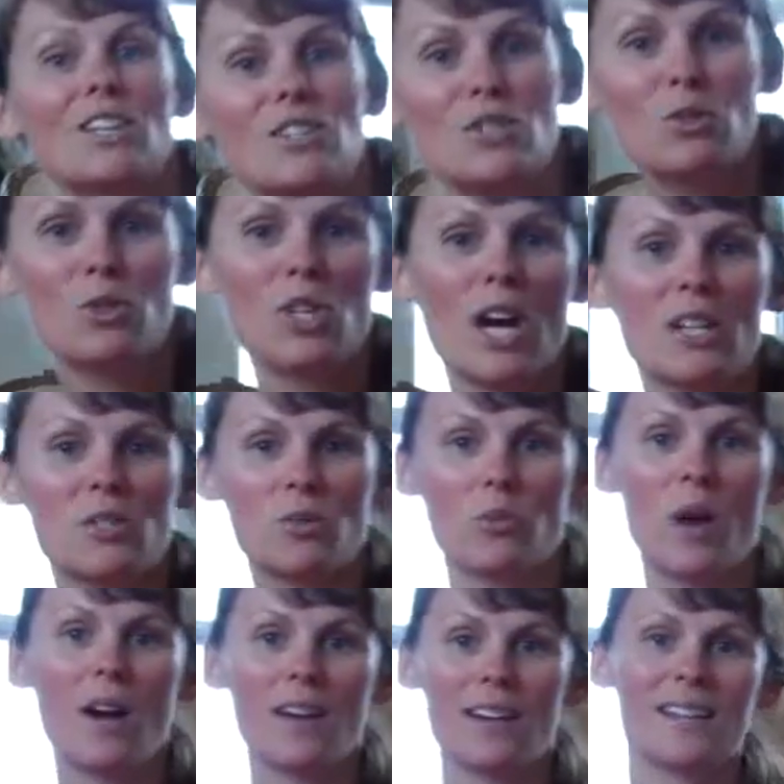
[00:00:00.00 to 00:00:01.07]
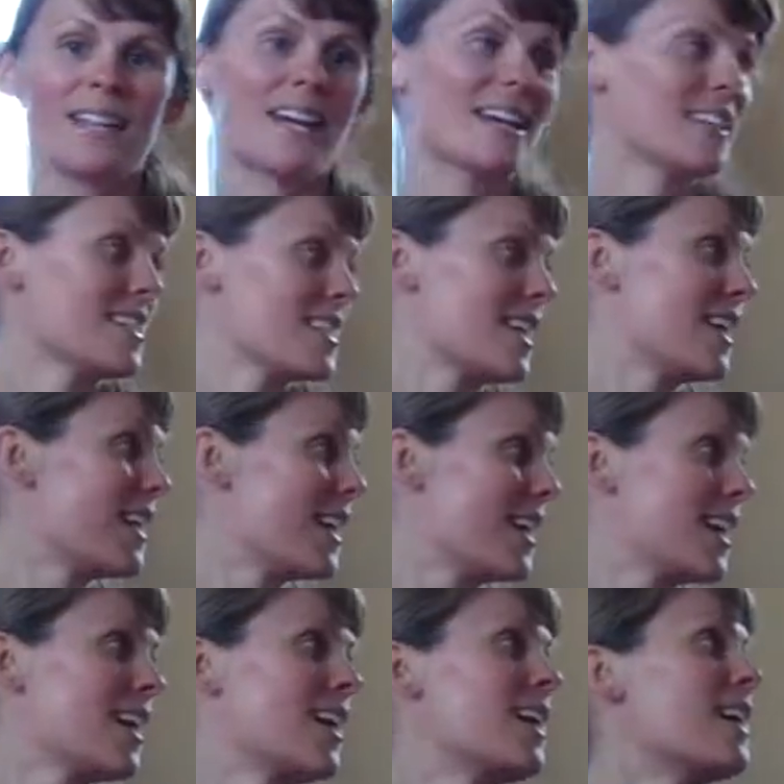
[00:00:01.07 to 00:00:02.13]
into Chaturanga yet,
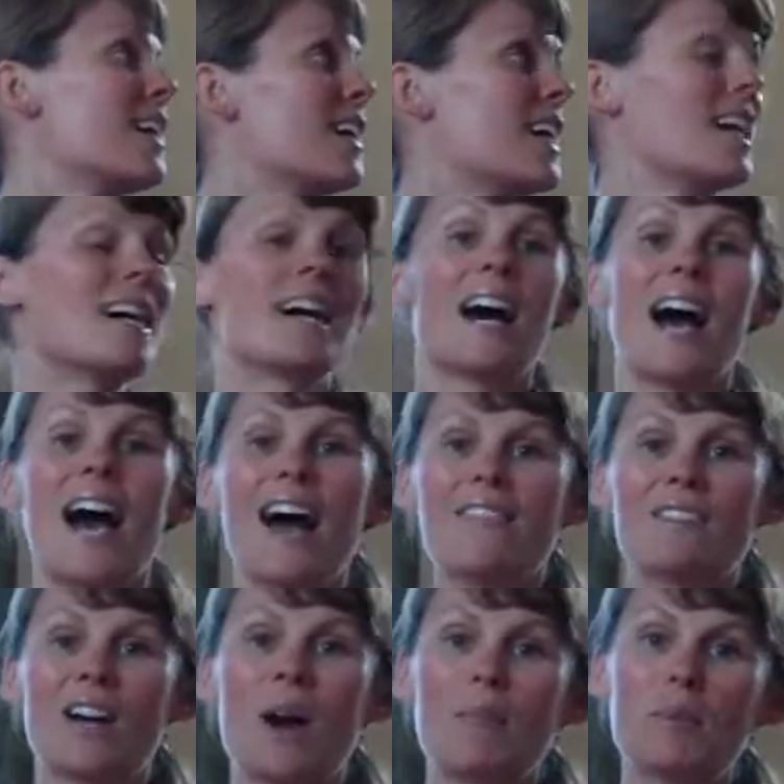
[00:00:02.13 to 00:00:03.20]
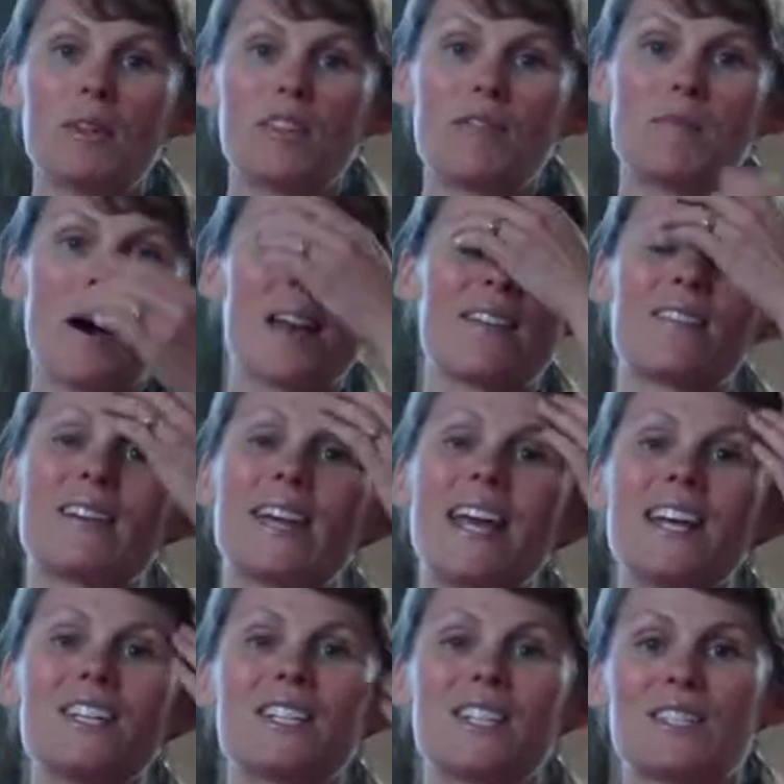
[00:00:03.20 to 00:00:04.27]
I have a couple of
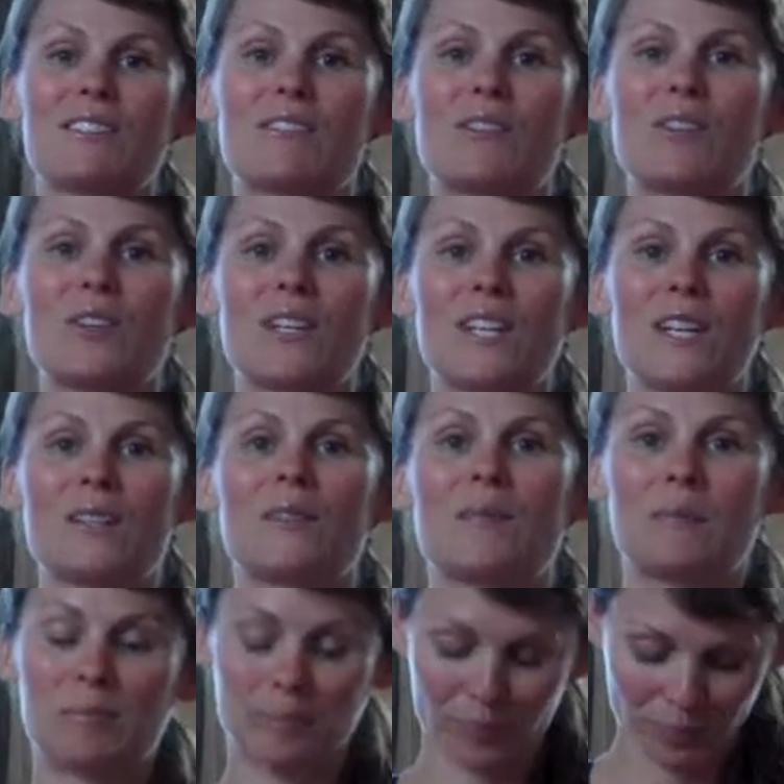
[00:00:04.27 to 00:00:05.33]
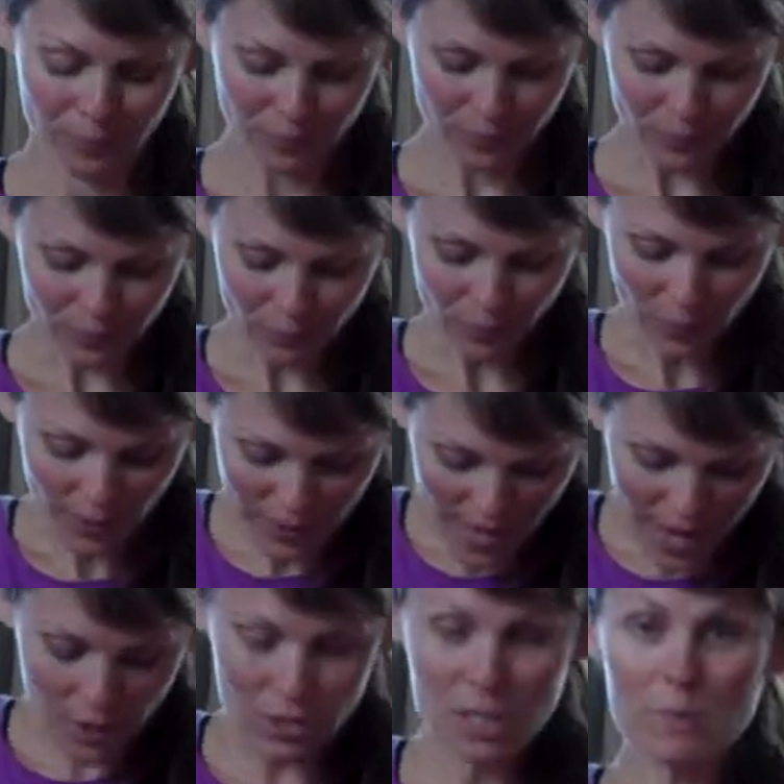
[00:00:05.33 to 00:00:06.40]
modifications for you.
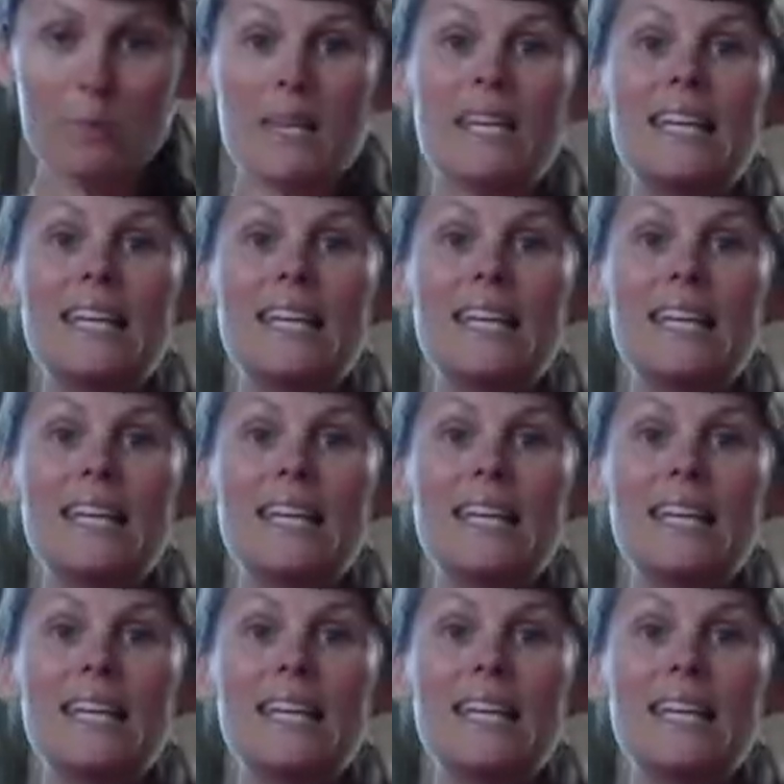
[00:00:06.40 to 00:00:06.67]
Now to